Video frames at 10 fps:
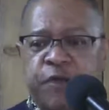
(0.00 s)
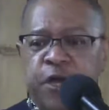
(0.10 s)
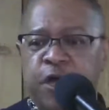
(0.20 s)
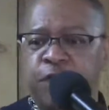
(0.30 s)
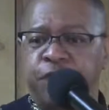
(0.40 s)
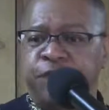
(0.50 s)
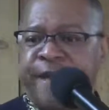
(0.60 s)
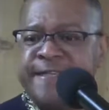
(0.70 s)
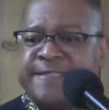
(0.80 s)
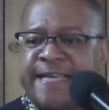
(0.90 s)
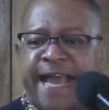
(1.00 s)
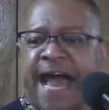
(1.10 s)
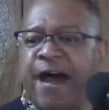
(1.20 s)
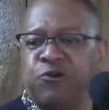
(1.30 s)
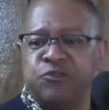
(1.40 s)
of, of fancy
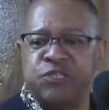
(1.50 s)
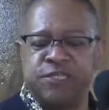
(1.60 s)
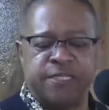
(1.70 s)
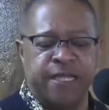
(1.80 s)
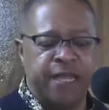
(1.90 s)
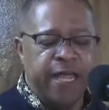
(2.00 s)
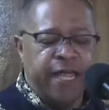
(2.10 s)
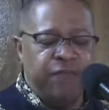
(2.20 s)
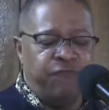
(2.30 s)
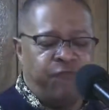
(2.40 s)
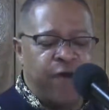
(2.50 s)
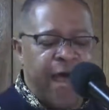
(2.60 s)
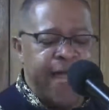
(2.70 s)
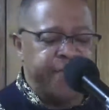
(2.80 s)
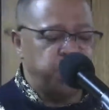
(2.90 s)
houses and, and
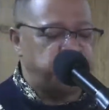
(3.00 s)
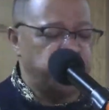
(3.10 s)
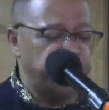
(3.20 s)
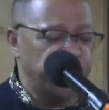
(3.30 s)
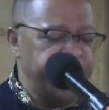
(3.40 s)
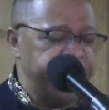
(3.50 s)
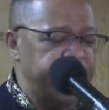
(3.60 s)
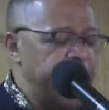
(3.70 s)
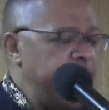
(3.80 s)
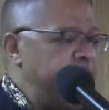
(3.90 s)
fine jewelry and,